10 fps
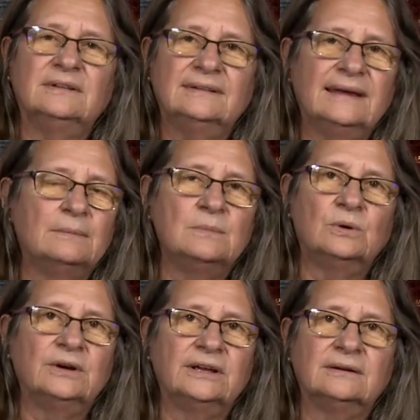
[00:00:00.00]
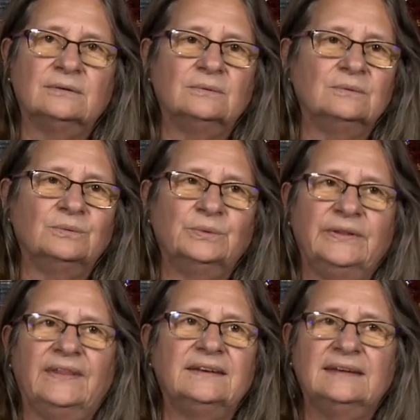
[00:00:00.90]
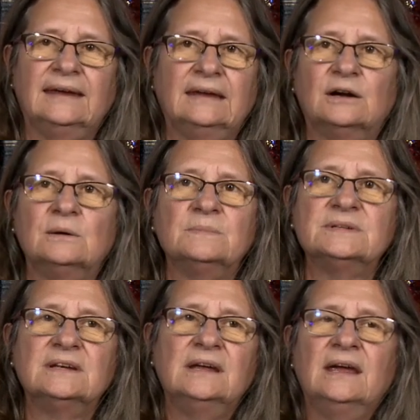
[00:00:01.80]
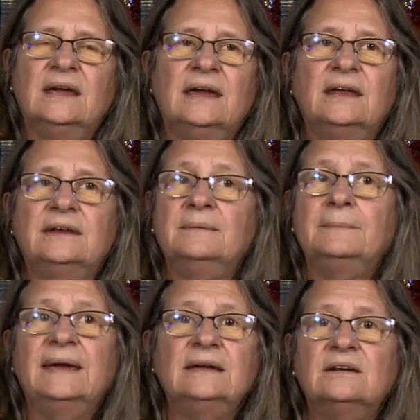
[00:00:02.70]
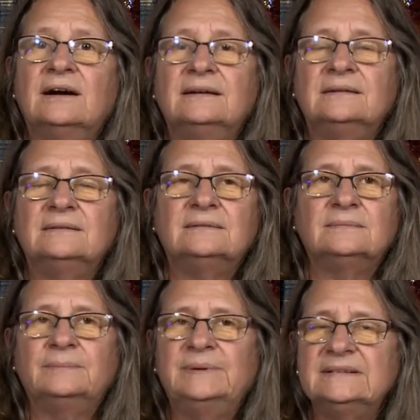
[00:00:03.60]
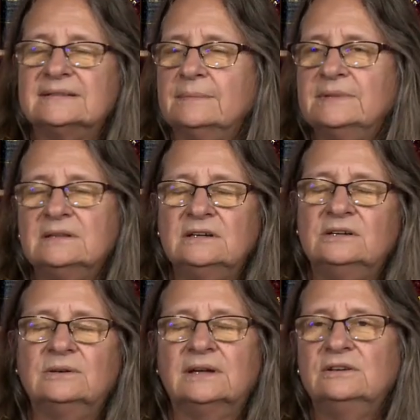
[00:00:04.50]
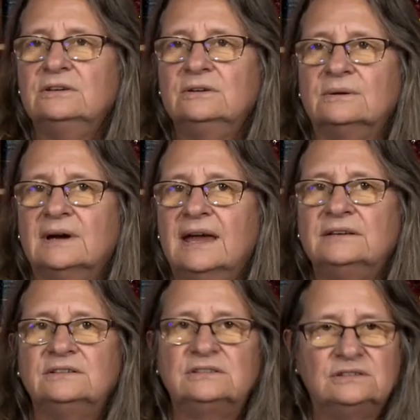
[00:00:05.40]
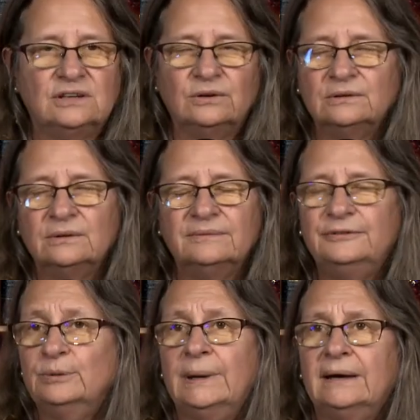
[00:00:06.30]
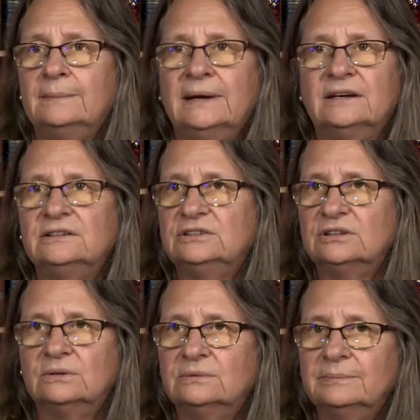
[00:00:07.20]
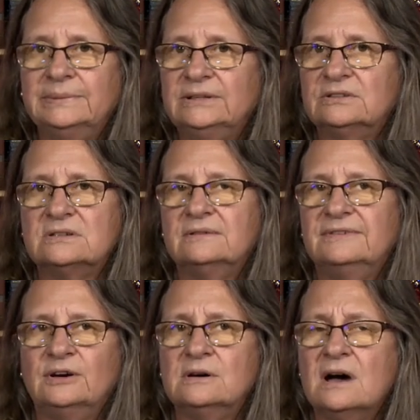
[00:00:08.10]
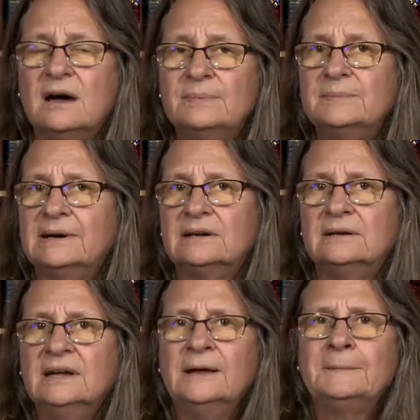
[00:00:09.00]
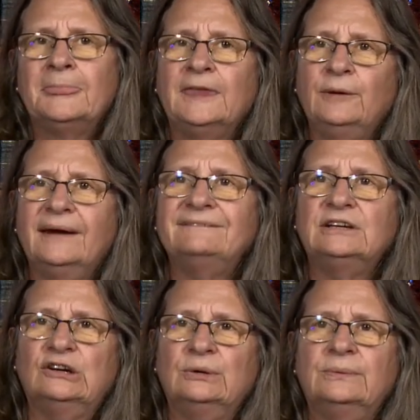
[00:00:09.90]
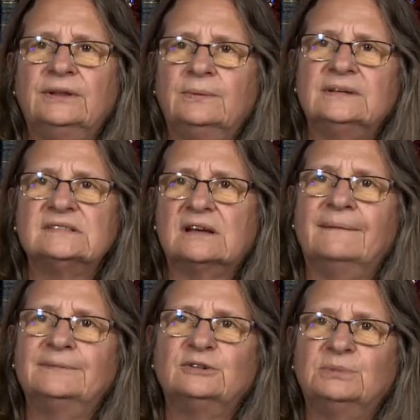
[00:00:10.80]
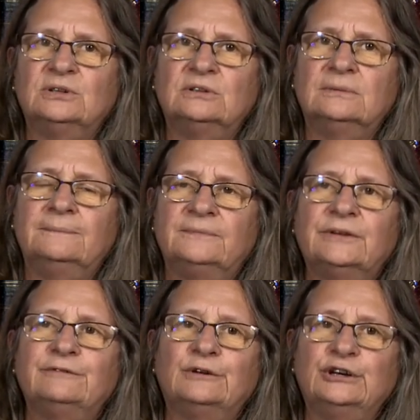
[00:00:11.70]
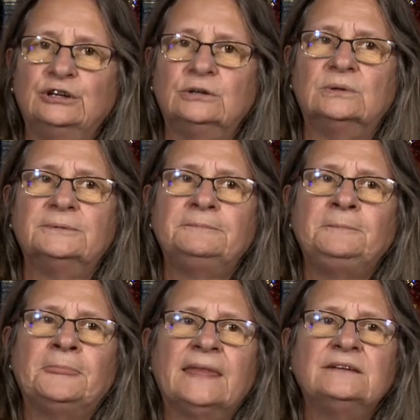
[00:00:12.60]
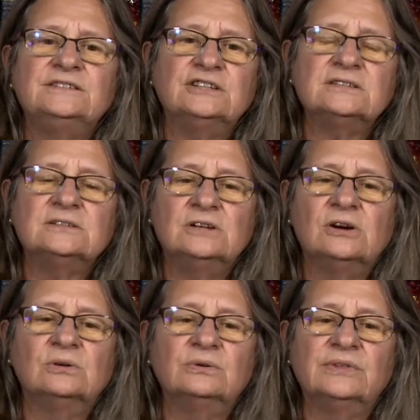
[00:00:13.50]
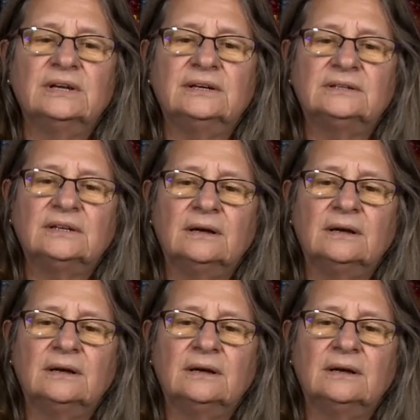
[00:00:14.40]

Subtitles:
that morning when the day comes. And it may not be something that you can do. And don't feel bad about it. Don't beat yourself up about it. You have to go with what's comfortable for you. Just know that